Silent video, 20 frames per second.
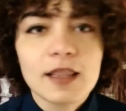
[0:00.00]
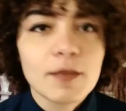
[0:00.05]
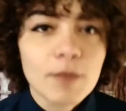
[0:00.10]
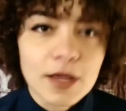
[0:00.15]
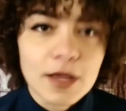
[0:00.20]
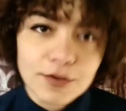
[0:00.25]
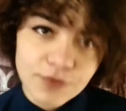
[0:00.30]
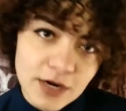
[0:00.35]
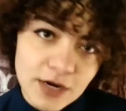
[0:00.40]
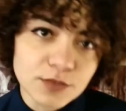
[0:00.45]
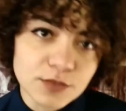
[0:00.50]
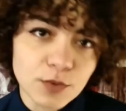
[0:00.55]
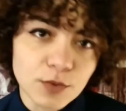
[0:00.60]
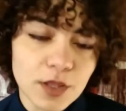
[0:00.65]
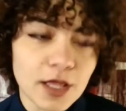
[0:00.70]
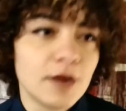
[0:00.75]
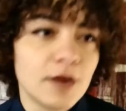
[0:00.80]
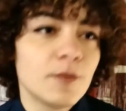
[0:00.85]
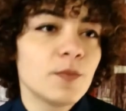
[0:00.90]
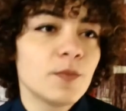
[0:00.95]
they made friends with
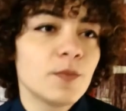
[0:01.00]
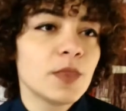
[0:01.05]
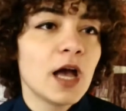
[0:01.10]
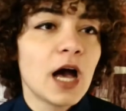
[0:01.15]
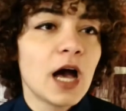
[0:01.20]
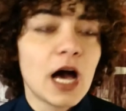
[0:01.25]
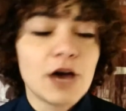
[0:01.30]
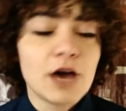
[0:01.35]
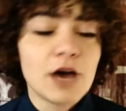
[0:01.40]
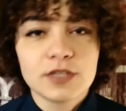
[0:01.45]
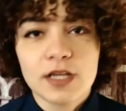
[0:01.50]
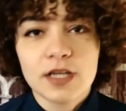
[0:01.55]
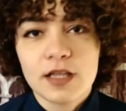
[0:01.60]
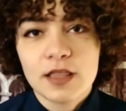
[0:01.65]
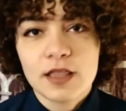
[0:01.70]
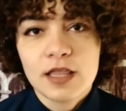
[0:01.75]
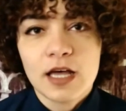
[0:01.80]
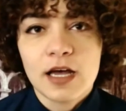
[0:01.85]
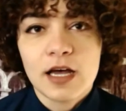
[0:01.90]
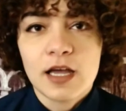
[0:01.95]
her. After
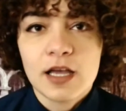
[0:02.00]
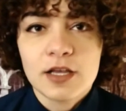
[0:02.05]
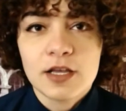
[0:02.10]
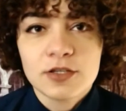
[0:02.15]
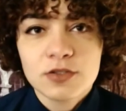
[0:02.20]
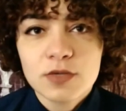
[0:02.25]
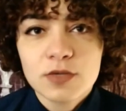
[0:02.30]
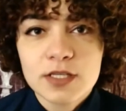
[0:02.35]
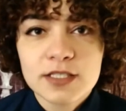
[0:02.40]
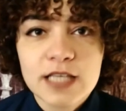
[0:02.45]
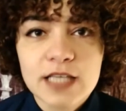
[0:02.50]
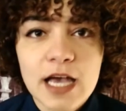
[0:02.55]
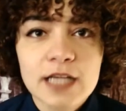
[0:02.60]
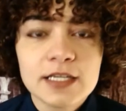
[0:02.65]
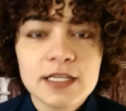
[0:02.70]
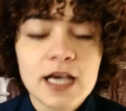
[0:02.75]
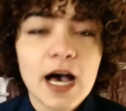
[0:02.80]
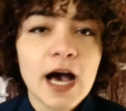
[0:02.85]
the suicide,